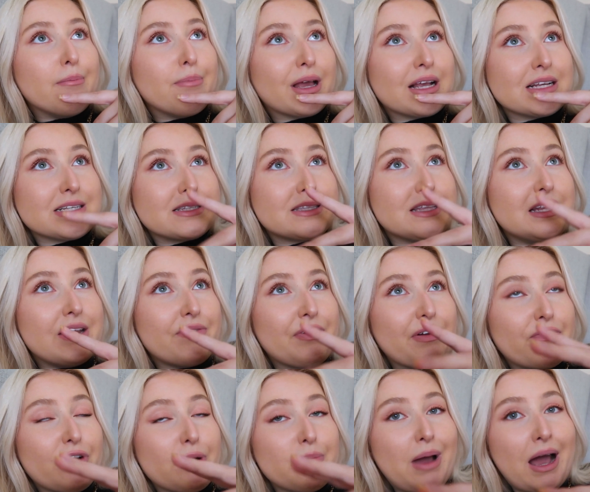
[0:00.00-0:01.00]
because the
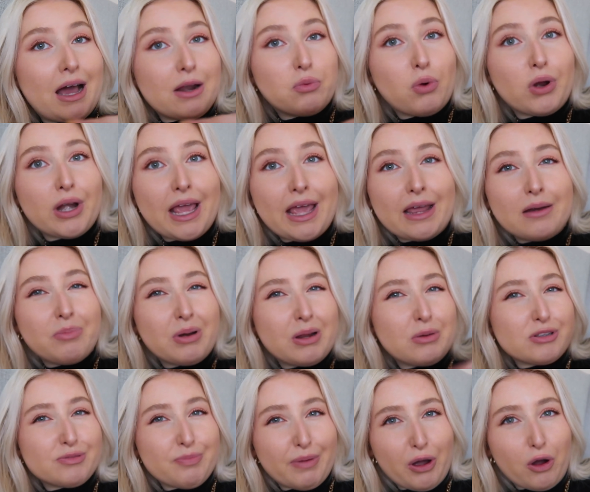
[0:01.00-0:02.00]
living room had one in, but
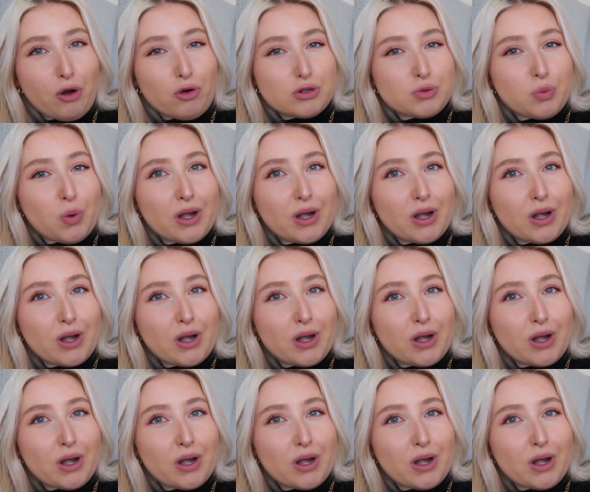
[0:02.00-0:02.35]
it was my old